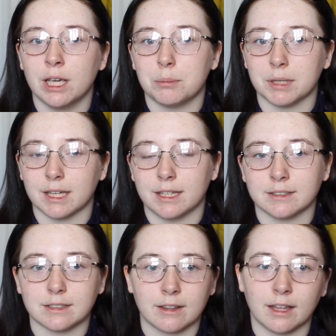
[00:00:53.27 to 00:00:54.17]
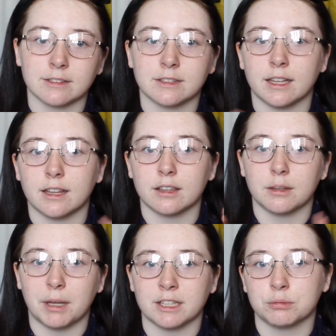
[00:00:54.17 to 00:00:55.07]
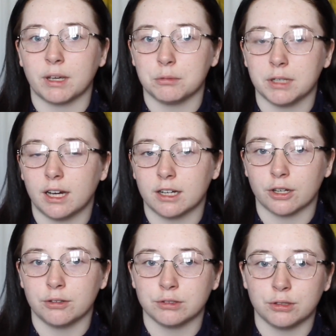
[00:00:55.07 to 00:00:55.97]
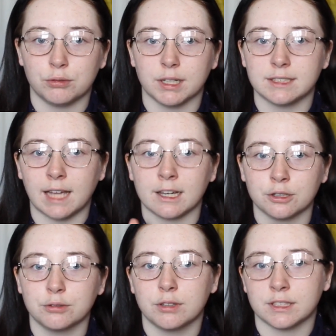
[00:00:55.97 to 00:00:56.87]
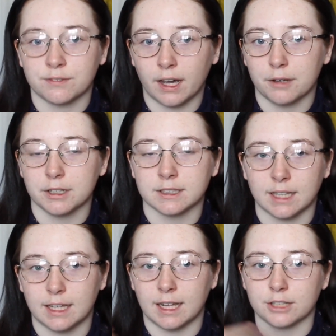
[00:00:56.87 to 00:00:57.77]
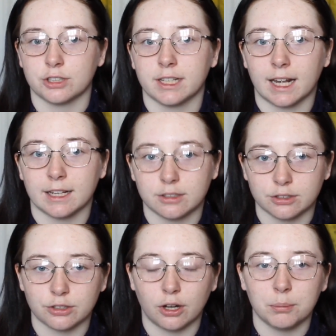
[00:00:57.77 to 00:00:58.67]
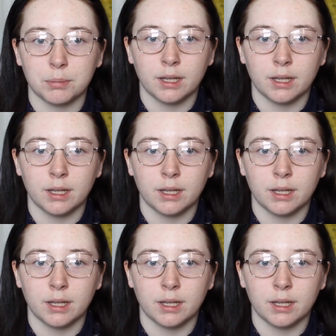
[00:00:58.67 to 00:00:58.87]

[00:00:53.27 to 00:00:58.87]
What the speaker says: because that's the best way we are going to tackle this virus and actually get it to stop.